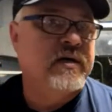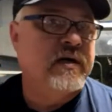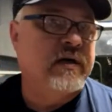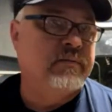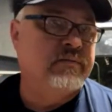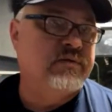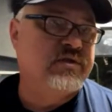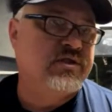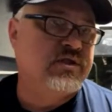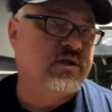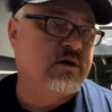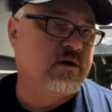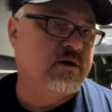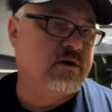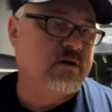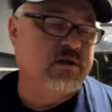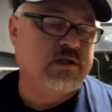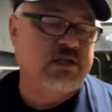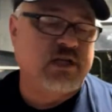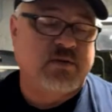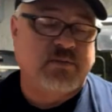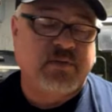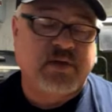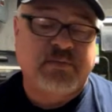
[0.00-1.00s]
I'm sure there's
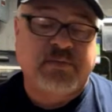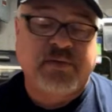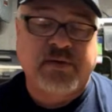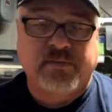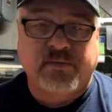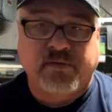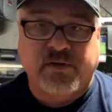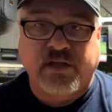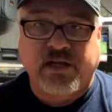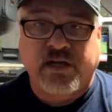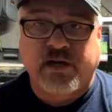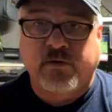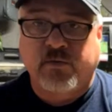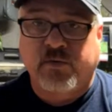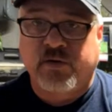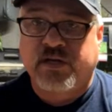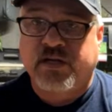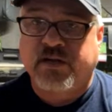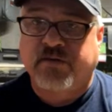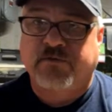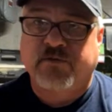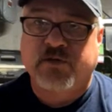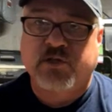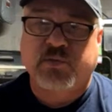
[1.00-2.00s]
going to be people there with
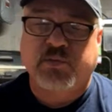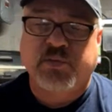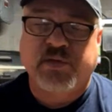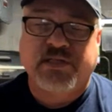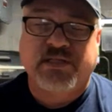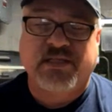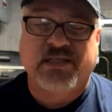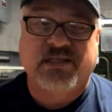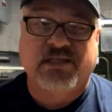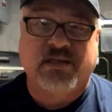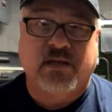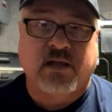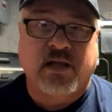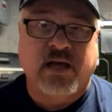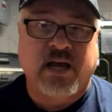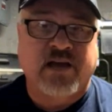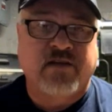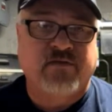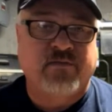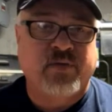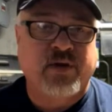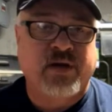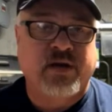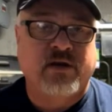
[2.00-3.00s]
different species of
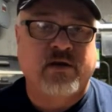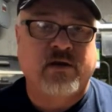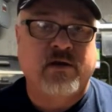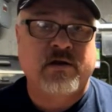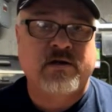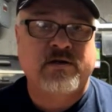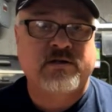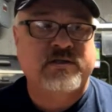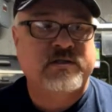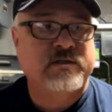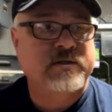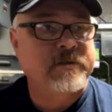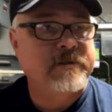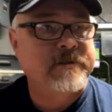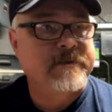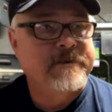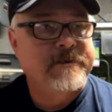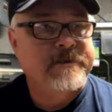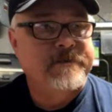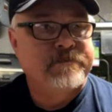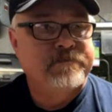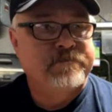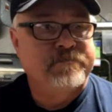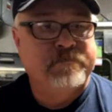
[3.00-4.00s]
live bearers,
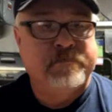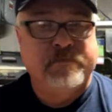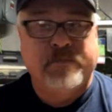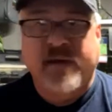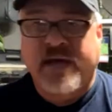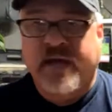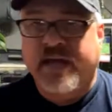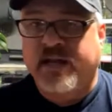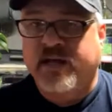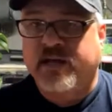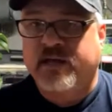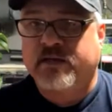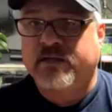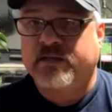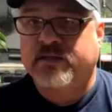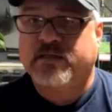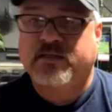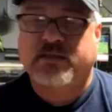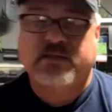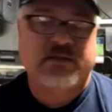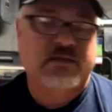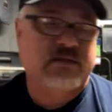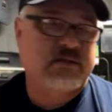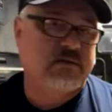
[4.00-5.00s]

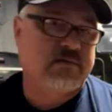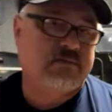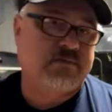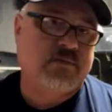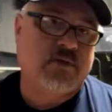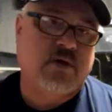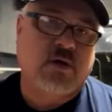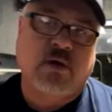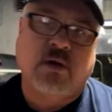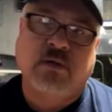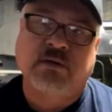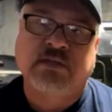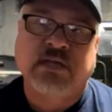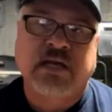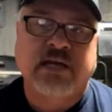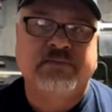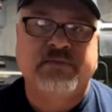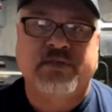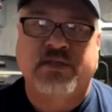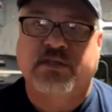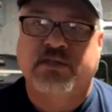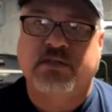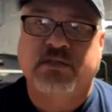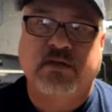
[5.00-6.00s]
bettas, all
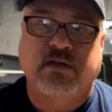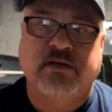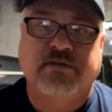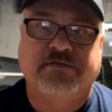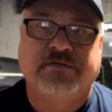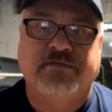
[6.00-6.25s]
types of stuff.